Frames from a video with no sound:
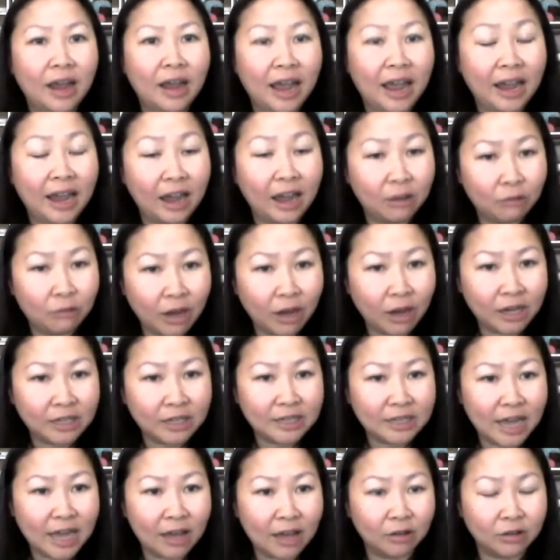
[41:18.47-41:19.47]
And I write it
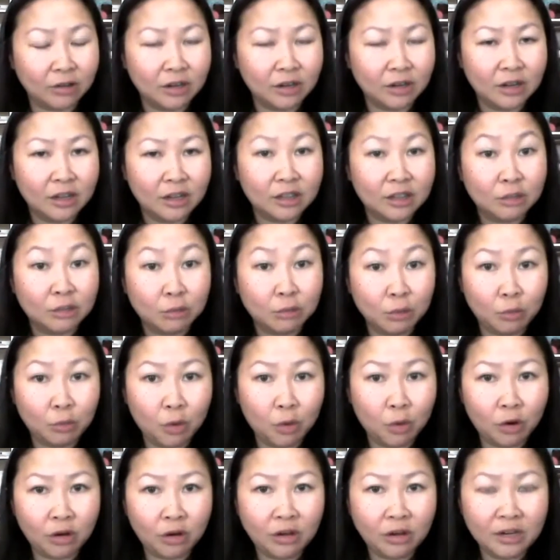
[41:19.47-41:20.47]
down. The
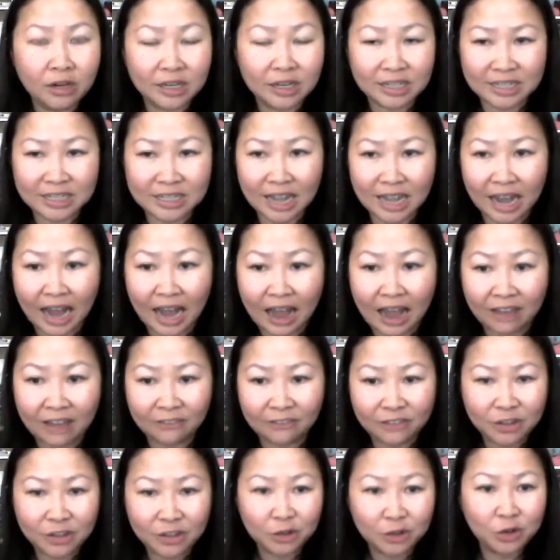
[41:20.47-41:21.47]
reward is that I
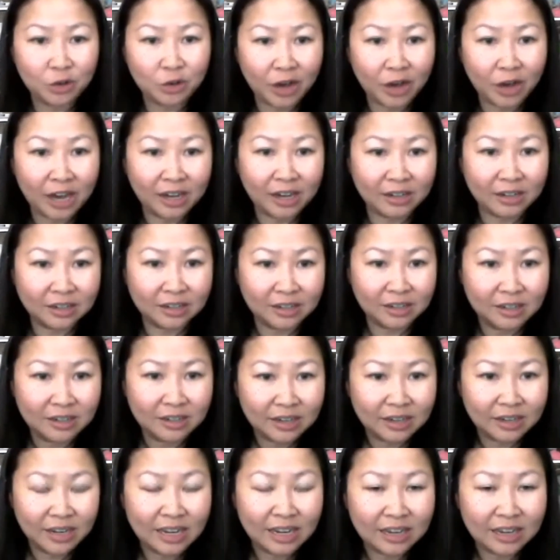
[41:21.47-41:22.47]
feel great
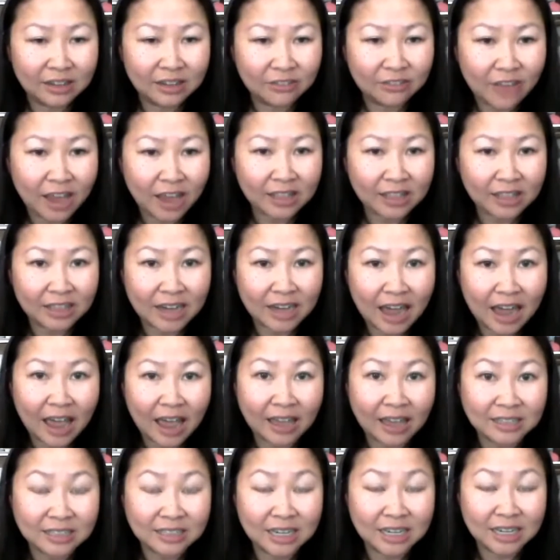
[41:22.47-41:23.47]
in the fact that
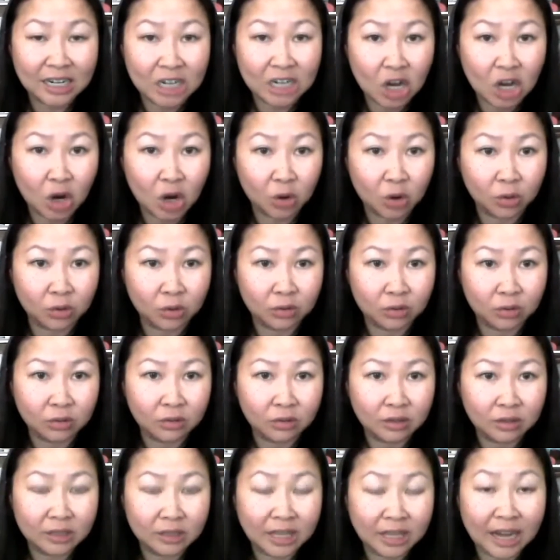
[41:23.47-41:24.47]
I said no,
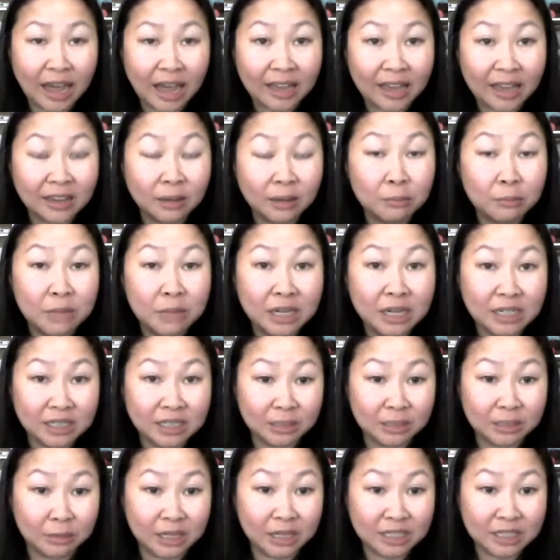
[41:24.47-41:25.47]
that I committed to
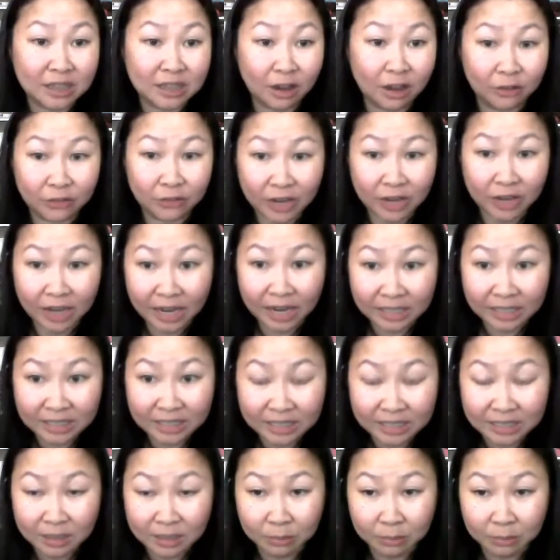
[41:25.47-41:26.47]
myself and I did
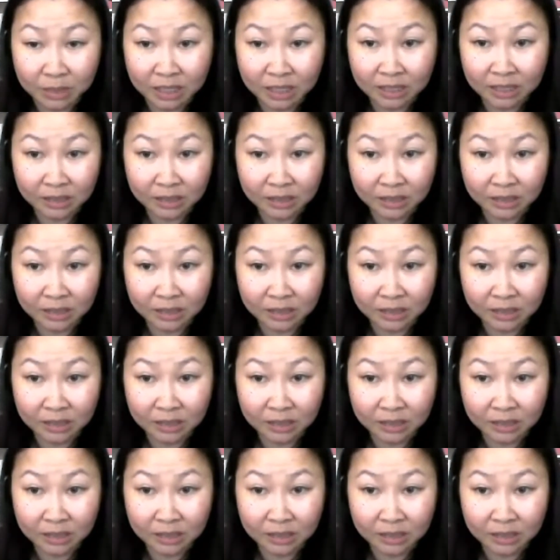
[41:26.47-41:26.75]
something.